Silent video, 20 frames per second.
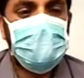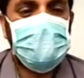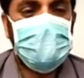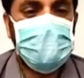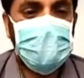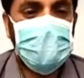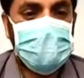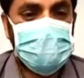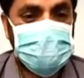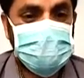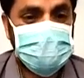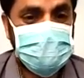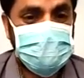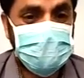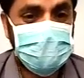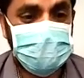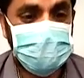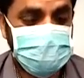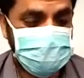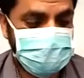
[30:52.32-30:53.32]
Diagnostic
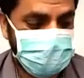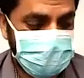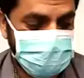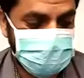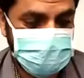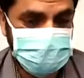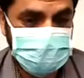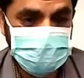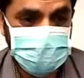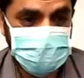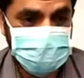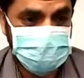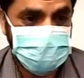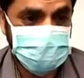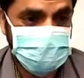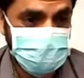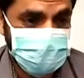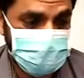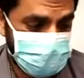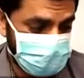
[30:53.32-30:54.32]
investigation in HCC
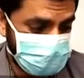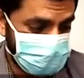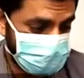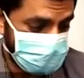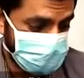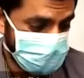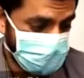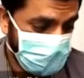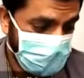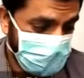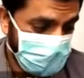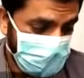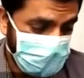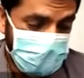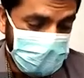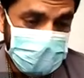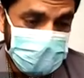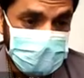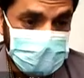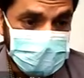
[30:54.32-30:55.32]
includes
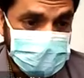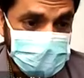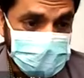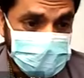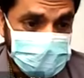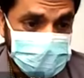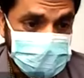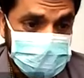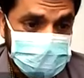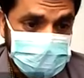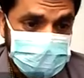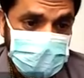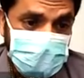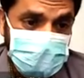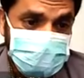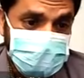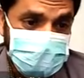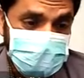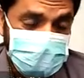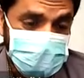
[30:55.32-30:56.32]
ultrasound,
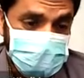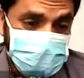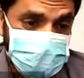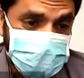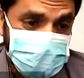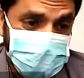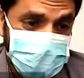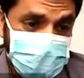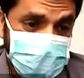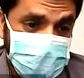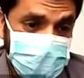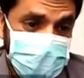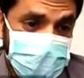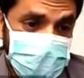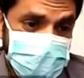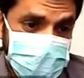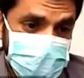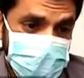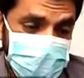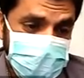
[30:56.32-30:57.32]
alpha-fetoprotein. These
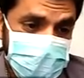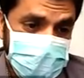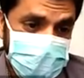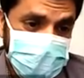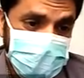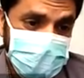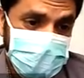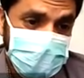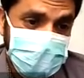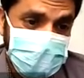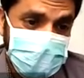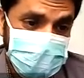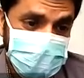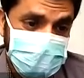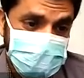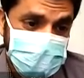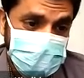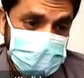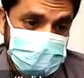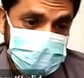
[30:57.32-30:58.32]
should be repeated every
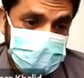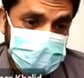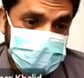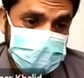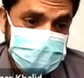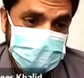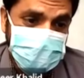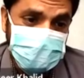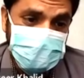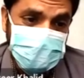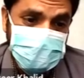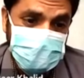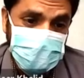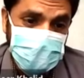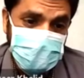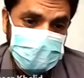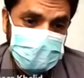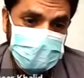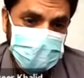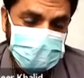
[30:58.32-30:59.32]
6 months. CT scan,
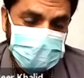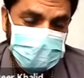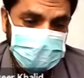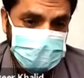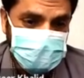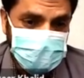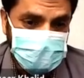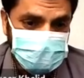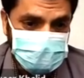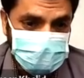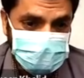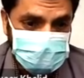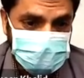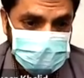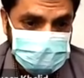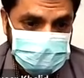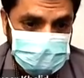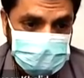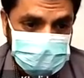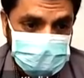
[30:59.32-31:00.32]
abdomen, triphasic
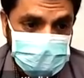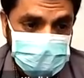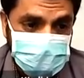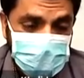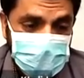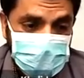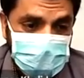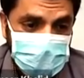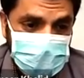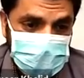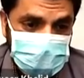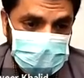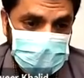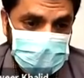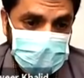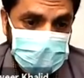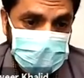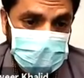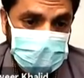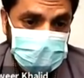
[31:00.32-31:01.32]
study.
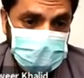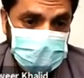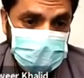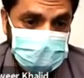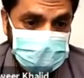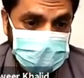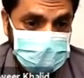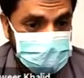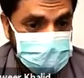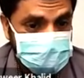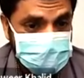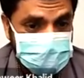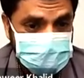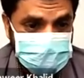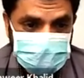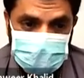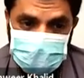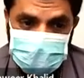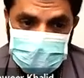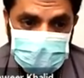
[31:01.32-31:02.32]
This is
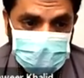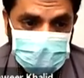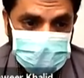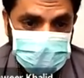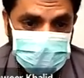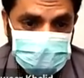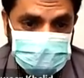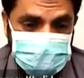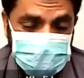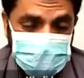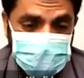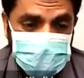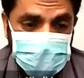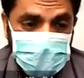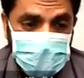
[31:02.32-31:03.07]
very diagnostic.